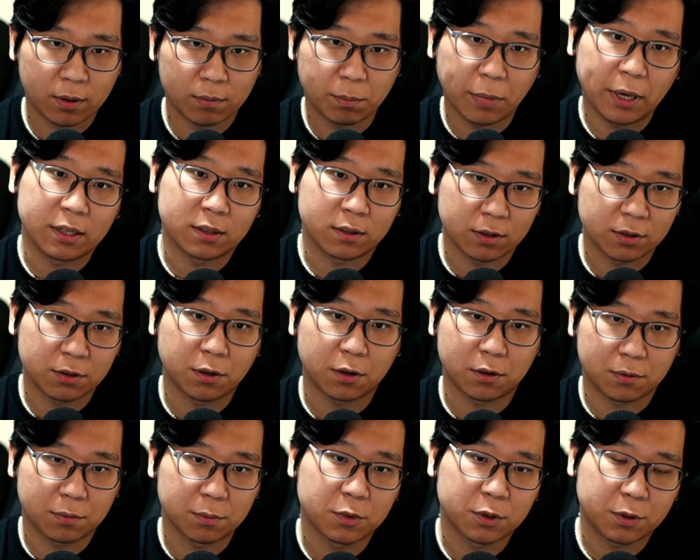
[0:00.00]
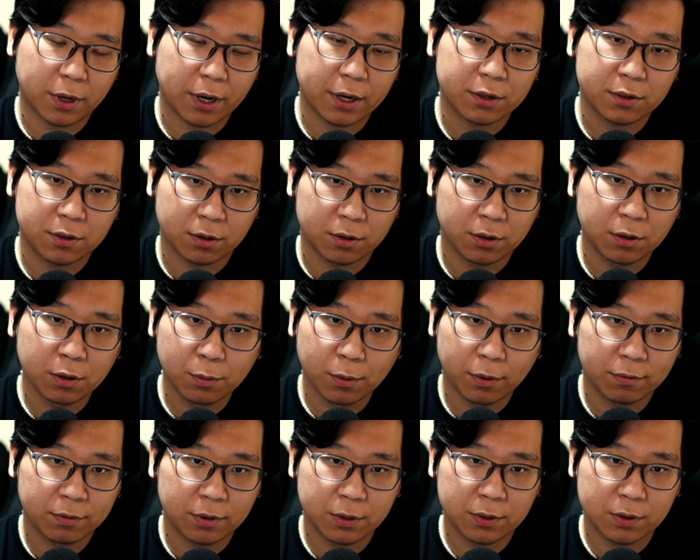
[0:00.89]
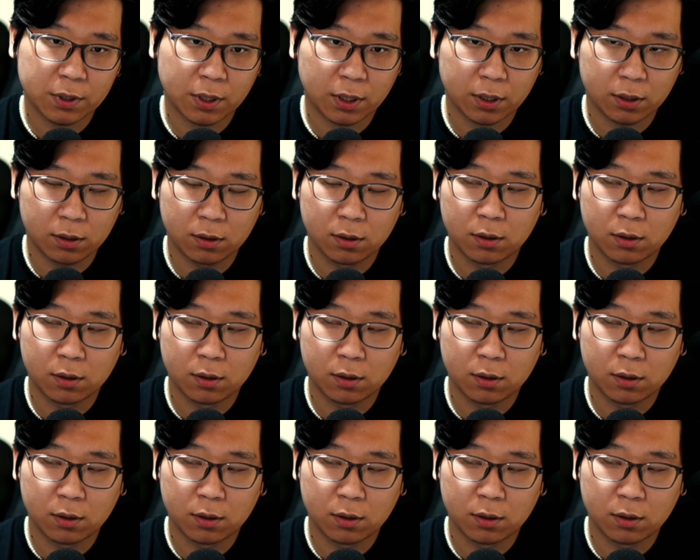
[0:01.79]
basically start from scratch on a new Webflow site.